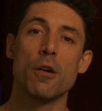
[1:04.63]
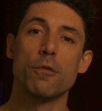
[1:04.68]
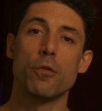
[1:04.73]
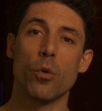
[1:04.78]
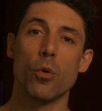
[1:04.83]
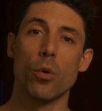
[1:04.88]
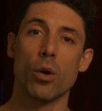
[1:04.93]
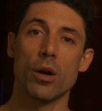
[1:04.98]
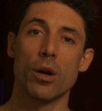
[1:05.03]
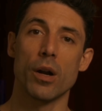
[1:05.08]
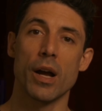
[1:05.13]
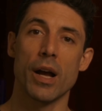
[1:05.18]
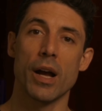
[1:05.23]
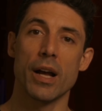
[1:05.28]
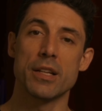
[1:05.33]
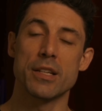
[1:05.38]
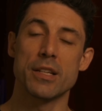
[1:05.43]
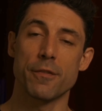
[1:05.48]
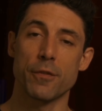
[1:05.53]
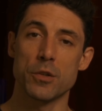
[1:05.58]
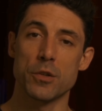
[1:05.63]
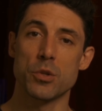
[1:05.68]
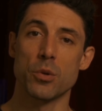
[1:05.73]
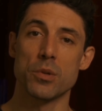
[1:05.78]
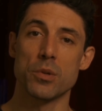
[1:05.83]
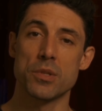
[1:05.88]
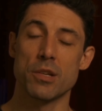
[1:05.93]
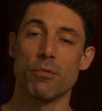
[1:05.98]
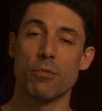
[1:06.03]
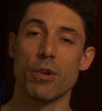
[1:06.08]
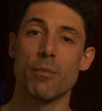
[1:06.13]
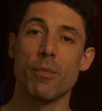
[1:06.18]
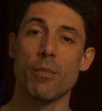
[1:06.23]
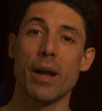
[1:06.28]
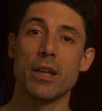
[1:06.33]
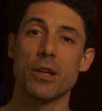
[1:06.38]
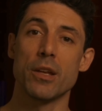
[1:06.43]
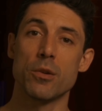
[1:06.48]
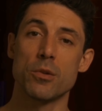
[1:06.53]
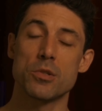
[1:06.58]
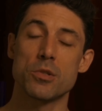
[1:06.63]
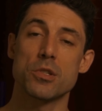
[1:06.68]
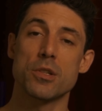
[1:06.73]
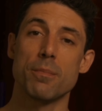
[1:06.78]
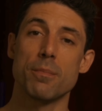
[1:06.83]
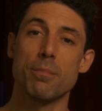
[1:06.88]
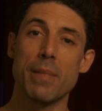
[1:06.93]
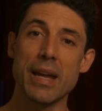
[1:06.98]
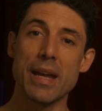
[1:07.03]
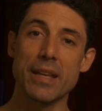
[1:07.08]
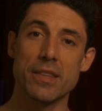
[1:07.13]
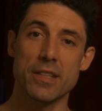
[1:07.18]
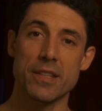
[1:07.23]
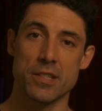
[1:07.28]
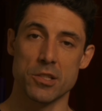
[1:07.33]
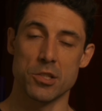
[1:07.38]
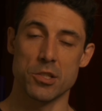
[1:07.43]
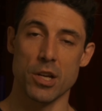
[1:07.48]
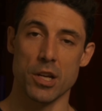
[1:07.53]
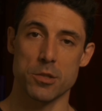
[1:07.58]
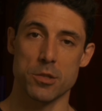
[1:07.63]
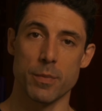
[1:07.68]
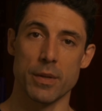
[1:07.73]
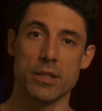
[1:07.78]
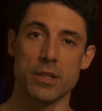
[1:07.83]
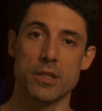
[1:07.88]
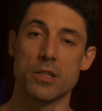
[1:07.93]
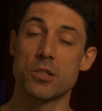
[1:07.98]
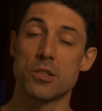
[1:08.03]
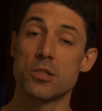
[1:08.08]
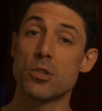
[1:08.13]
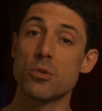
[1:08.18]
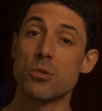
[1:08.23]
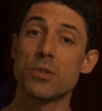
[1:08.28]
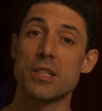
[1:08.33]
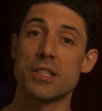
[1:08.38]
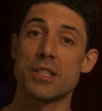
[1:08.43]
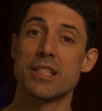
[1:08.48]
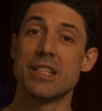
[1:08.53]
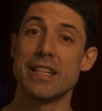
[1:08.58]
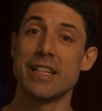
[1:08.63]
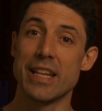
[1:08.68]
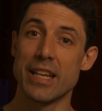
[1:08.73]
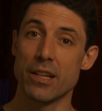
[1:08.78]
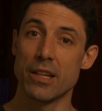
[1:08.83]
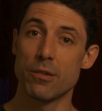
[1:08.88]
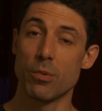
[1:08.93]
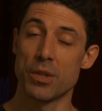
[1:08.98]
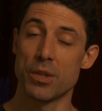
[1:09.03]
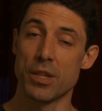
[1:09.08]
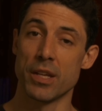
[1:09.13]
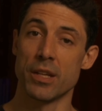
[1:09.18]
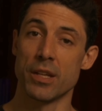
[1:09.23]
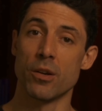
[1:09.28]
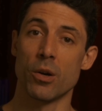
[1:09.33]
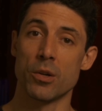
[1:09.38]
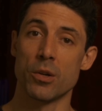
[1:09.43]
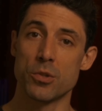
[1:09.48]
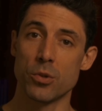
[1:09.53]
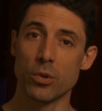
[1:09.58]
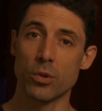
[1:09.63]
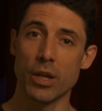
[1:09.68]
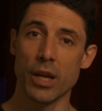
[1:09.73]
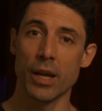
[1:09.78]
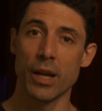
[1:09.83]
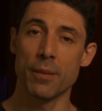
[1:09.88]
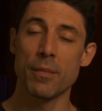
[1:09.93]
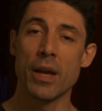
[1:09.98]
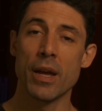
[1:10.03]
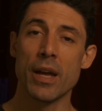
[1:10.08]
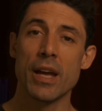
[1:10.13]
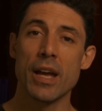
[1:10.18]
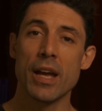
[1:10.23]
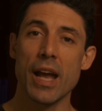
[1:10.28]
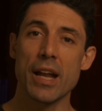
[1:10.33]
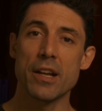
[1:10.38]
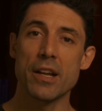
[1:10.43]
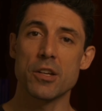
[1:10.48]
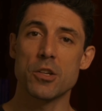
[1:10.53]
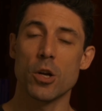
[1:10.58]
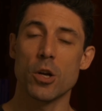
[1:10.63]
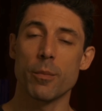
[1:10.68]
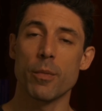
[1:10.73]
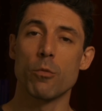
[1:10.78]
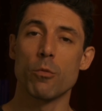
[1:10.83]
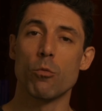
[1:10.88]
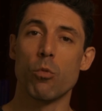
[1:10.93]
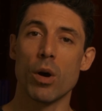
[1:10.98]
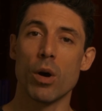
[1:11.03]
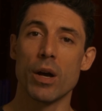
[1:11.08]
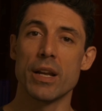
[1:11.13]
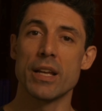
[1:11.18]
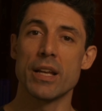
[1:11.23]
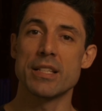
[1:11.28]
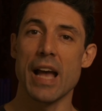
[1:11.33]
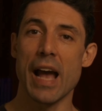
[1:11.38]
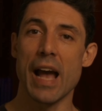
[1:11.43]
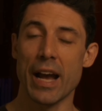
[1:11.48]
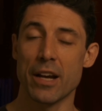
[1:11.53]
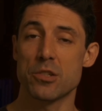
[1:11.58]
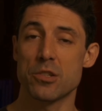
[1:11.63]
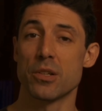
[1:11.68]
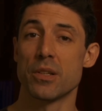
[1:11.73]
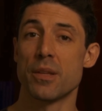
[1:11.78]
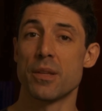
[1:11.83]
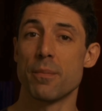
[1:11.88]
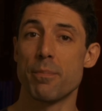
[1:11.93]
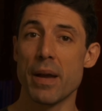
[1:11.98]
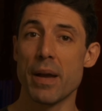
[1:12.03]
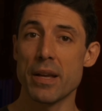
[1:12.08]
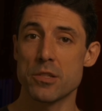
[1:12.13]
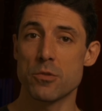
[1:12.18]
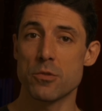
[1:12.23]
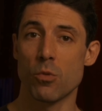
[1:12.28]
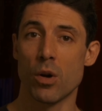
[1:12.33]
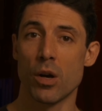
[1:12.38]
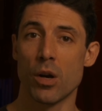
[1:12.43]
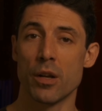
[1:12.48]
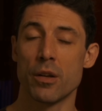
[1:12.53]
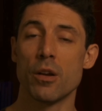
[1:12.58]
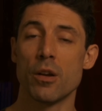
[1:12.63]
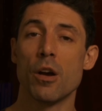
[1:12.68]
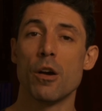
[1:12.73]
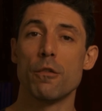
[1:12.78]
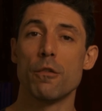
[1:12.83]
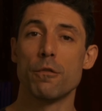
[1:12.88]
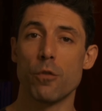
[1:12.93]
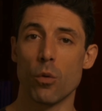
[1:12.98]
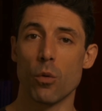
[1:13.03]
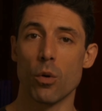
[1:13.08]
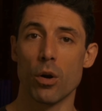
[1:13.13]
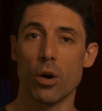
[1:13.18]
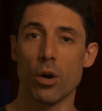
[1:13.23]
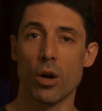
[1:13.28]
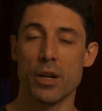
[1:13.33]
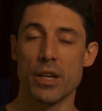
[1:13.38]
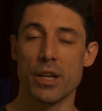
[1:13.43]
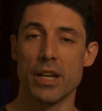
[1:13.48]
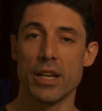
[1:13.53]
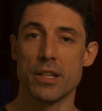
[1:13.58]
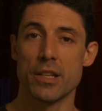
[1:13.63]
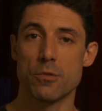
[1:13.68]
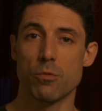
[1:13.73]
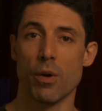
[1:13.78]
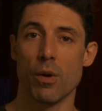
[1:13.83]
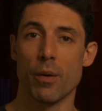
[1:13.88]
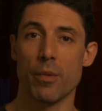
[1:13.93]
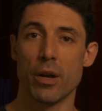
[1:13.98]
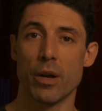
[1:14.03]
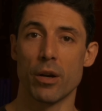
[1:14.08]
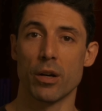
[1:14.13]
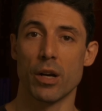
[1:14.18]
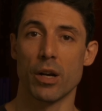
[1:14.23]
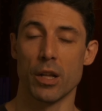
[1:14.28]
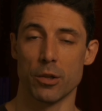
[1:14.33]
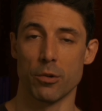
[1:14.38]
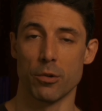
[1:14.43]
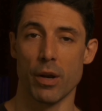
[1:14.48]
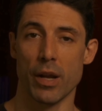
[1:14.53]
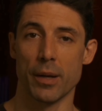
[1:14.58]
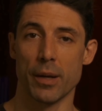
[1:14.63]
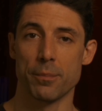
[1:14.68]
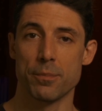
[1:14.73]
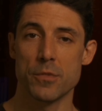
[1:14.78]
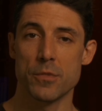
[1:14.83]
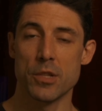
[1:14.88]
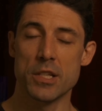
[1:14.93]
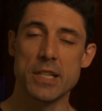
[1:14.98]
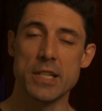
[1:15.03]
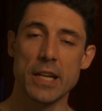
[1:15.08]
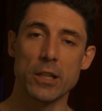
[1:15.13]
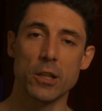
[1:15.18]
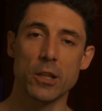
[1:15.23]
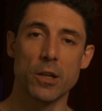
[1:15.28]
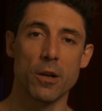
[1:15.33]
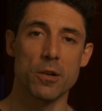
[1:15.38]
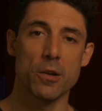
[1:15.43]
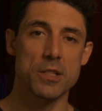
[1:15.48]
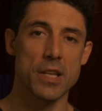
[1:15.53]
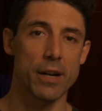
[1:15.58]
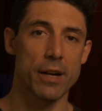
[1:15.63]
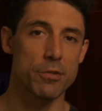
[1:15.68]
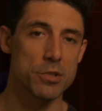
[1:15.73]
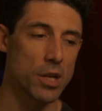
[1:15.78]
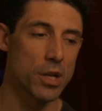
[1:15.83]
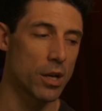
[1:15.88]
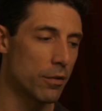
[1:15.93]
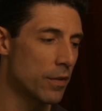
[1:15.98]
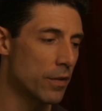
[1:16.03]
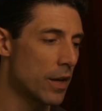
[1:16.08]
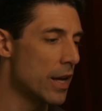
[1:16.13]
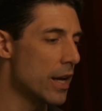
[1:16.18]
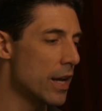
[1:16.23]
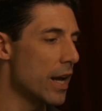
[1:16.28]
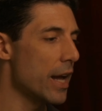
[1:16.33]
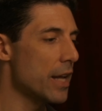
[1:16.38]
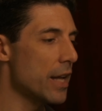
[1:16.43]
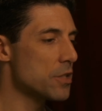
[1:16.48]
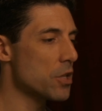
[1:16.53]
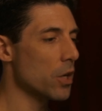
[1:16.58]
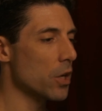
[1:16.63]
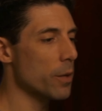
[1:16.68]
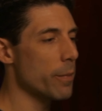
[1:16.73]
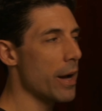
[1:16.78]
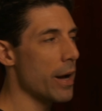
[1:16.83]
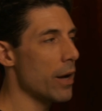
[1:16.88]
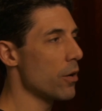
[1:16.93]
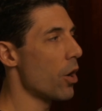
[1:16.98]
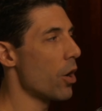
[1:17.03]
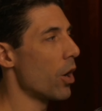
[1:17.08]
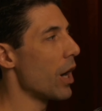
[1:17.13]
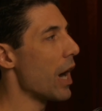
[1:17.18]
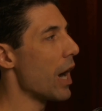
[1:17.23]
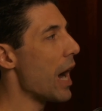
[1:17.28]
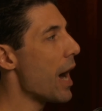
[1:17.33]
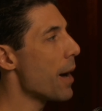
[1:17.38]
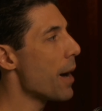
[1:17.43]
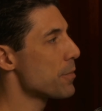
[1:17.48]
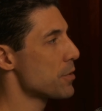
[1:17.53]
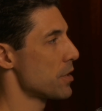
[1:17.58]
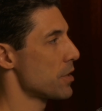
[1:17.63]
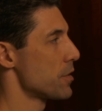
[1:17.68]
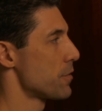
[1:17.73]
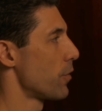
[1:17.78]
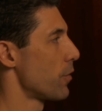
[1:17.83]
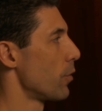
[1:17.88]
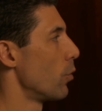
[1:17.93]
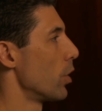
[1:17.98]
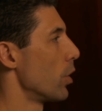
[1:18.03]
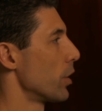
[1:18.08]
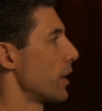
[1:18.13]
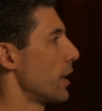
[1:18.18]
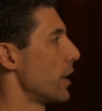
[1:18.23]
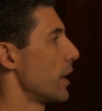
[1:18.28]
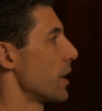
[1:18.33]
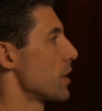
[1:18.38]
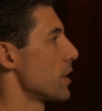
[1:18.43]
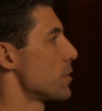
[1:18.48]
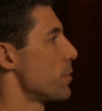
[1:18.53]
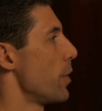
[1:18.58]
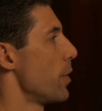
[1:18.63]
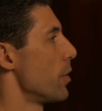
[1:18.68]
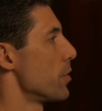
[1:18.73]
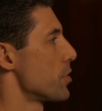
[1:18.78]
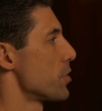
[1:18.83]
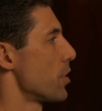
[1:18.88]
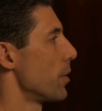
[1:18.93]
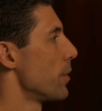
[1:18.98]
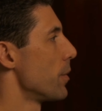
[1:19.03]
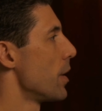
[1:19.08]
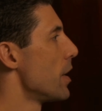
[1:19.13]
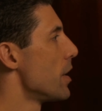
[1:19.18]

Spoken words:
for different tools that we might use to make this adjustment, to suit this need within our toolkit, and determine what is actually the best one for our needs when we are color grading. So let's take a look here inside of Resolve and talk about our options for working exposure.